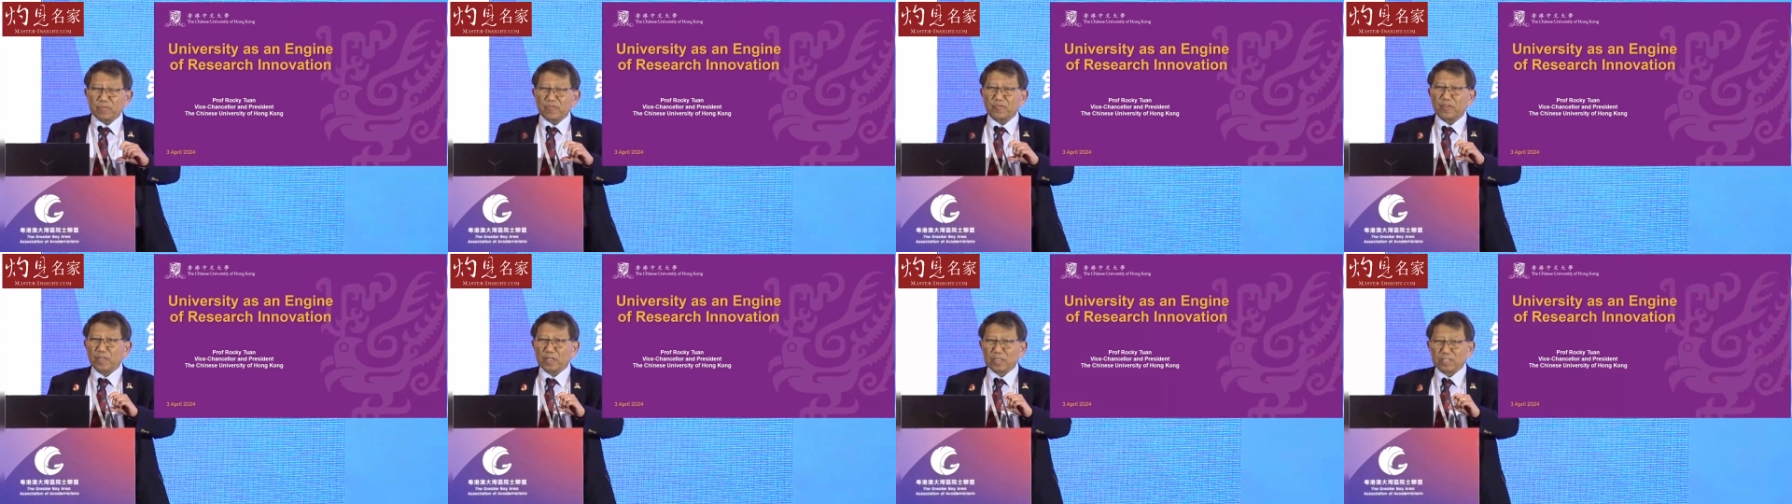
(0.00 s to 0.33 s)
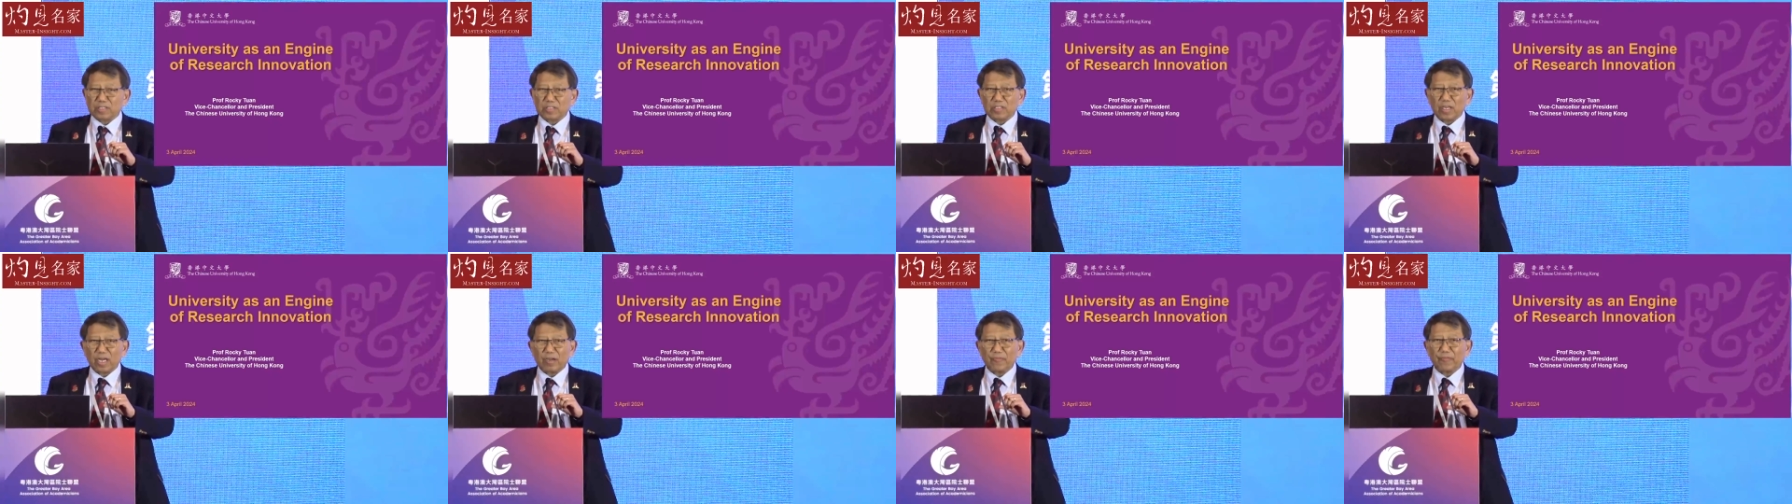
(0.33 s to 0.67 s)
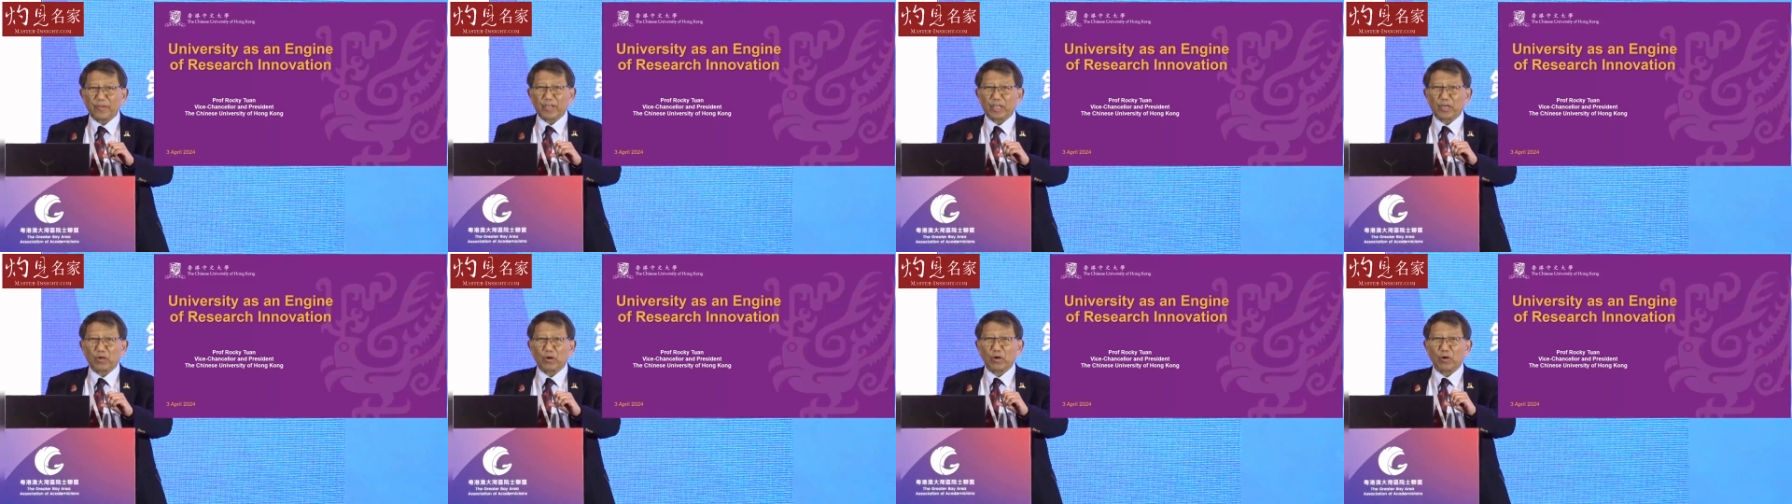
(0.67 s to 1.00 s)

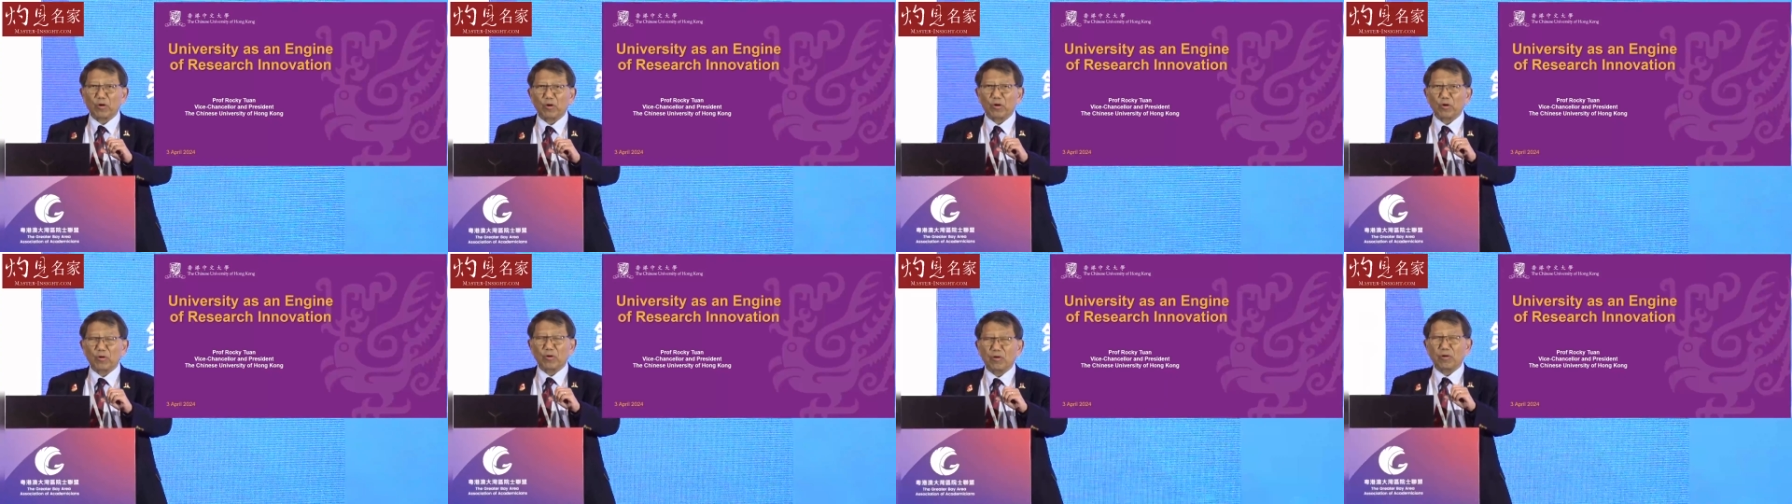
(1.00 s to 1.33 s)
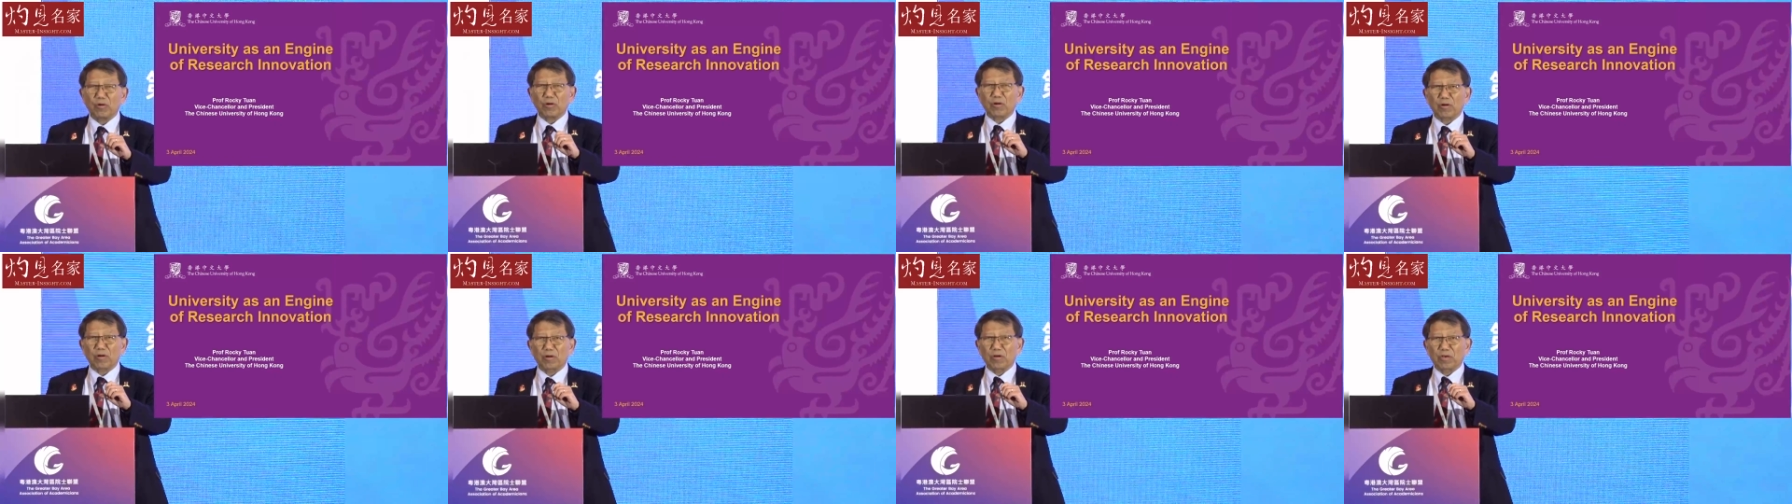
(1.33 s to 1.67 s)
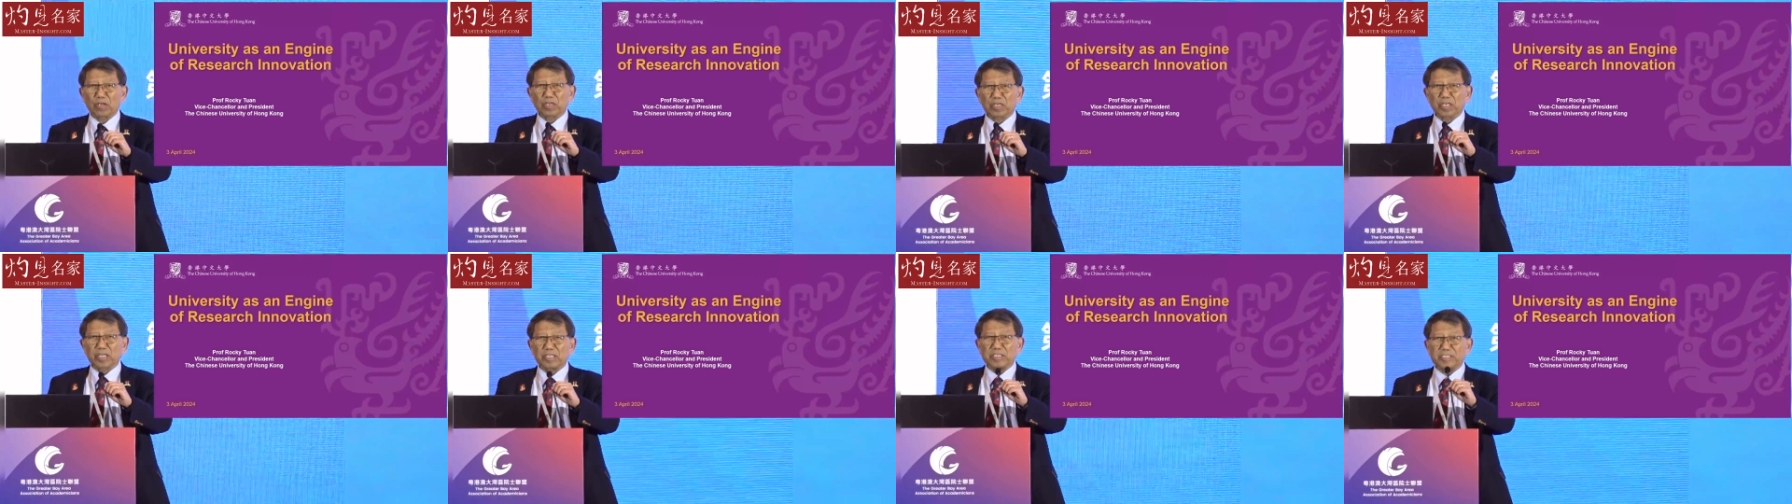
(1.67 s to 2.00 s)
philosophical or
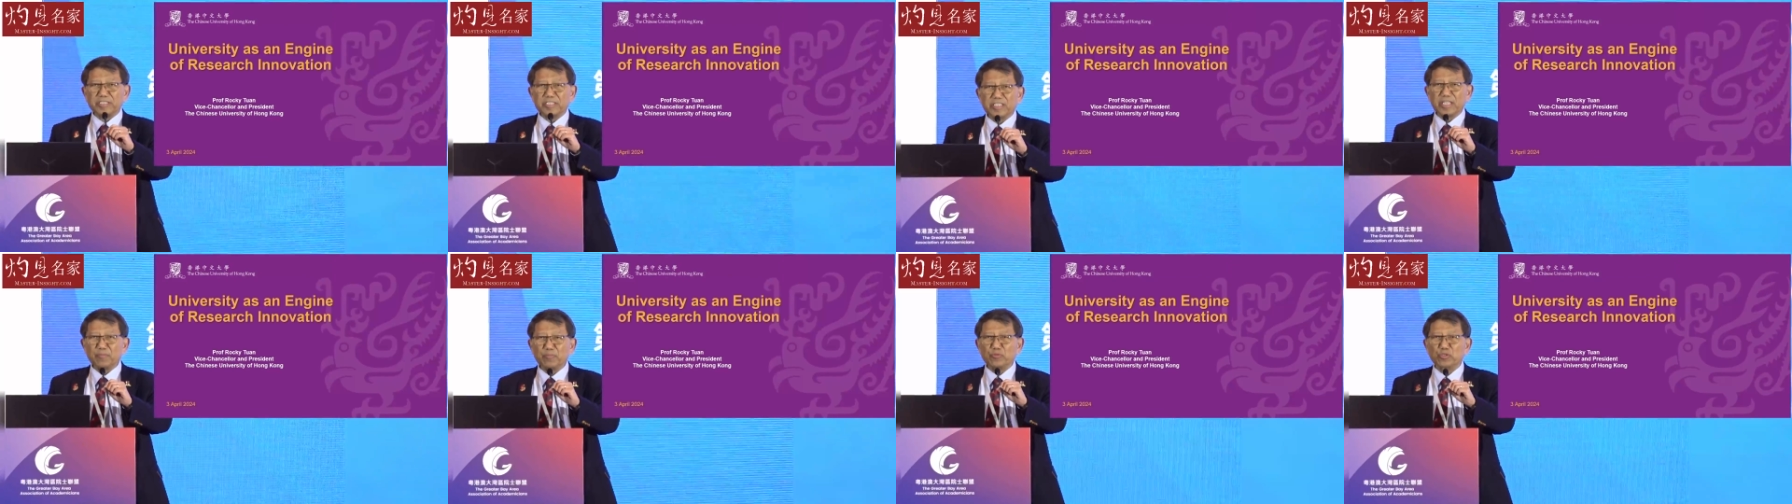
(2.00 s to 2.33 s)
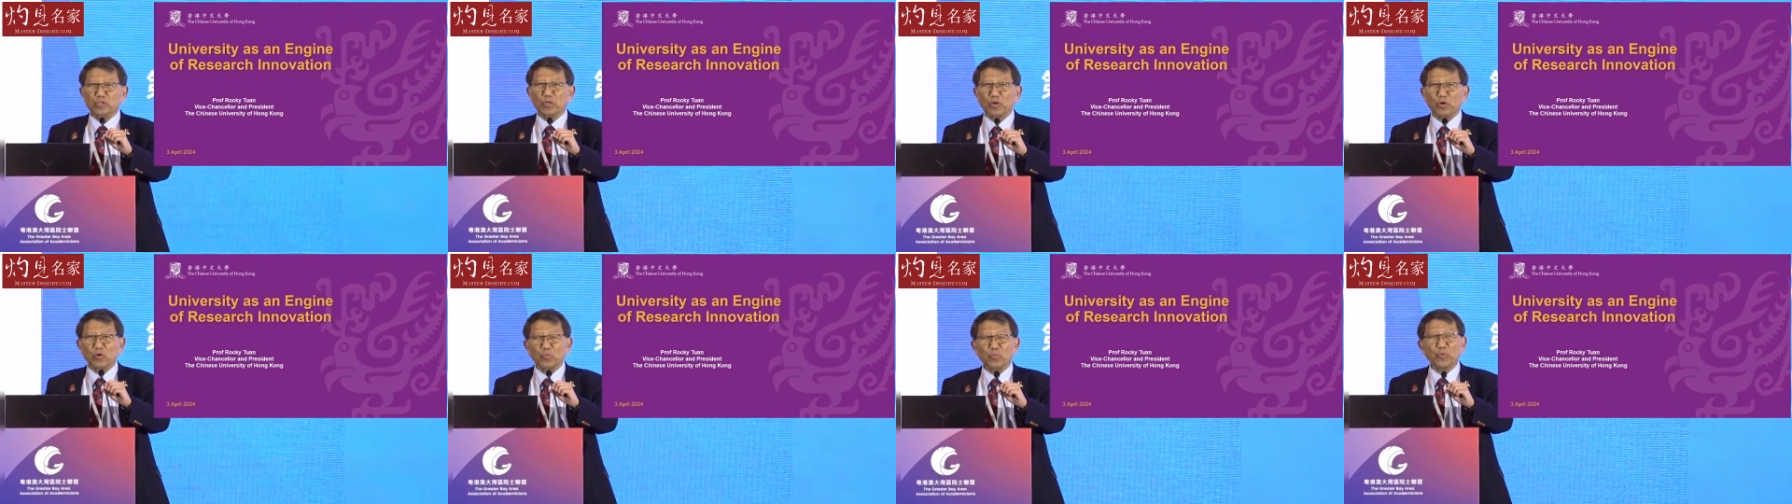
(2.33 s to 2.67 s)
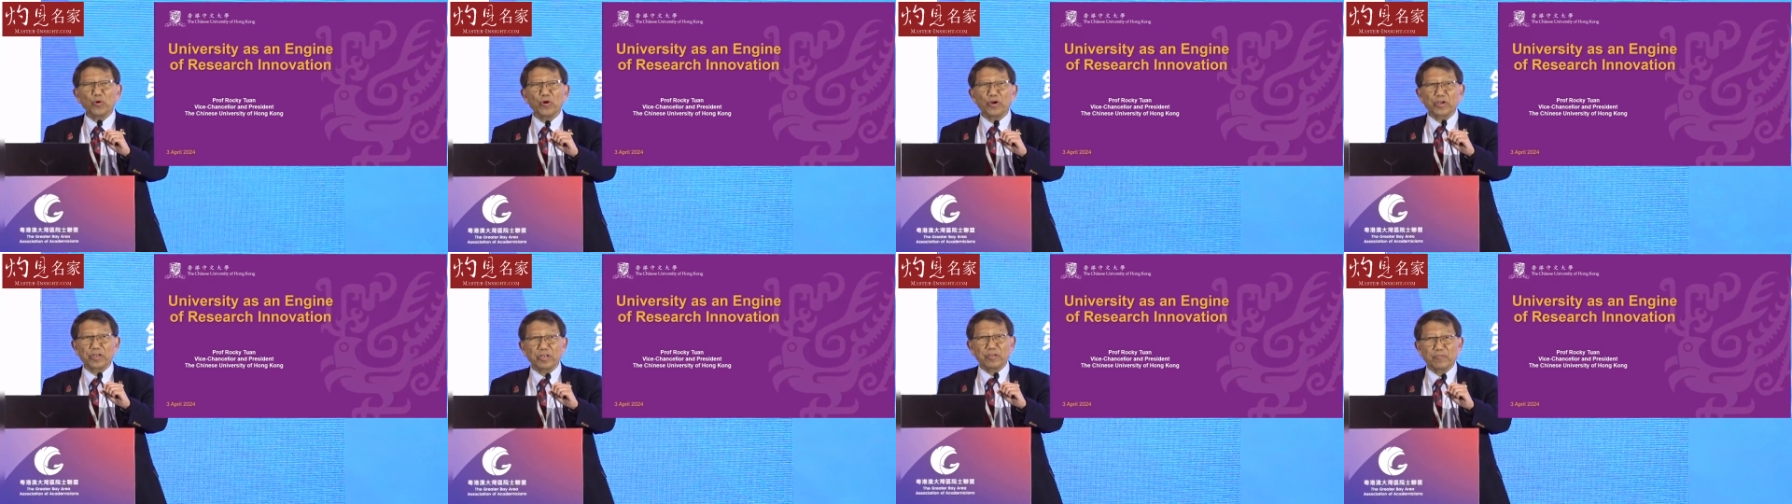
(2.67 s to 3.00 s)
conceptual
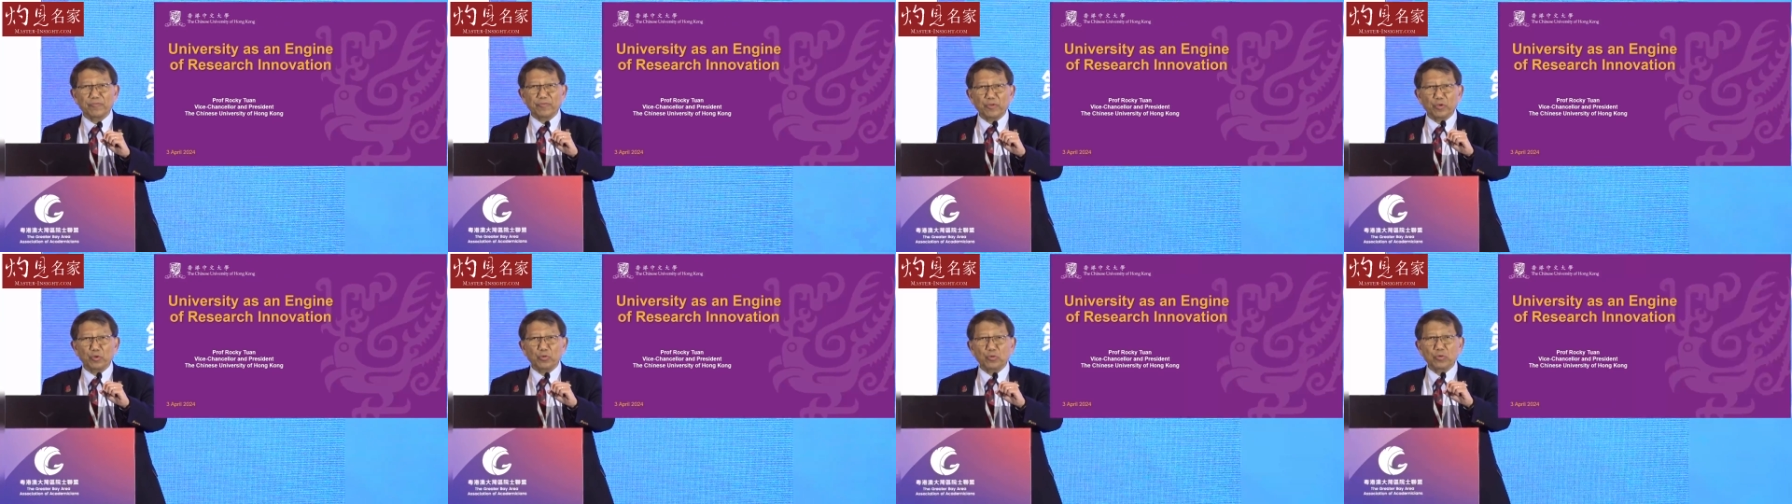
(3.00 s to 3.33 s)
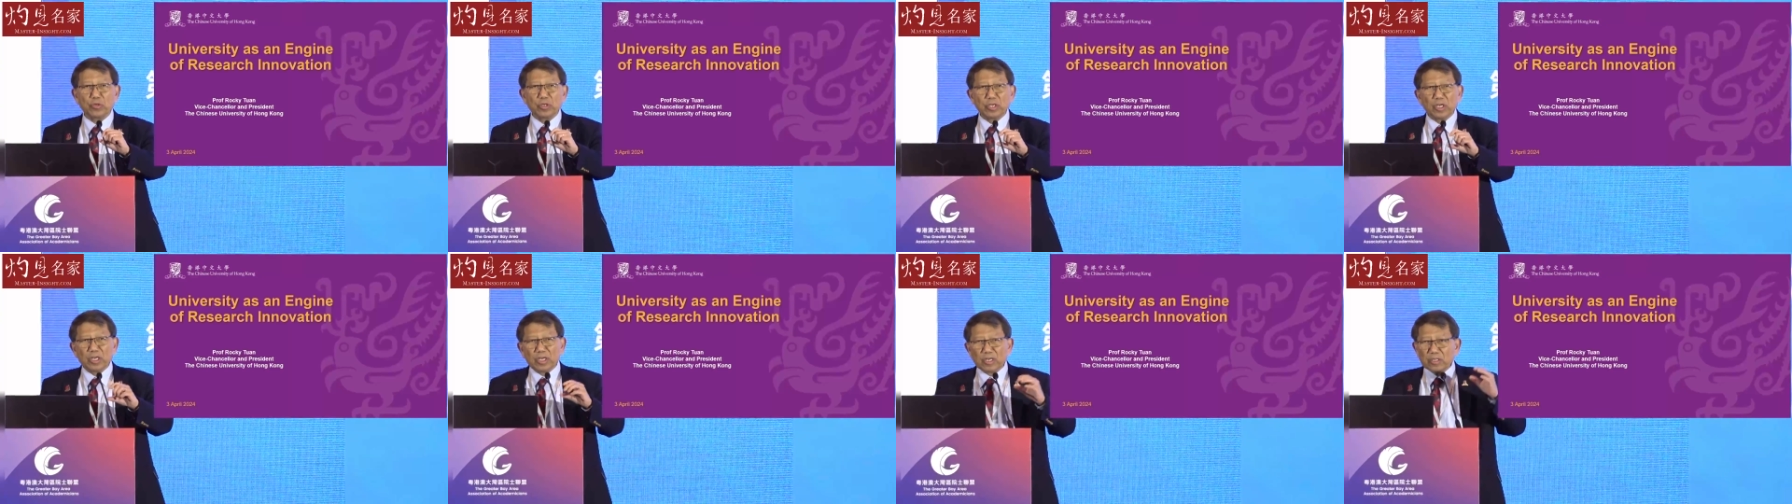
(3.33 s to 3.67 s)
point of view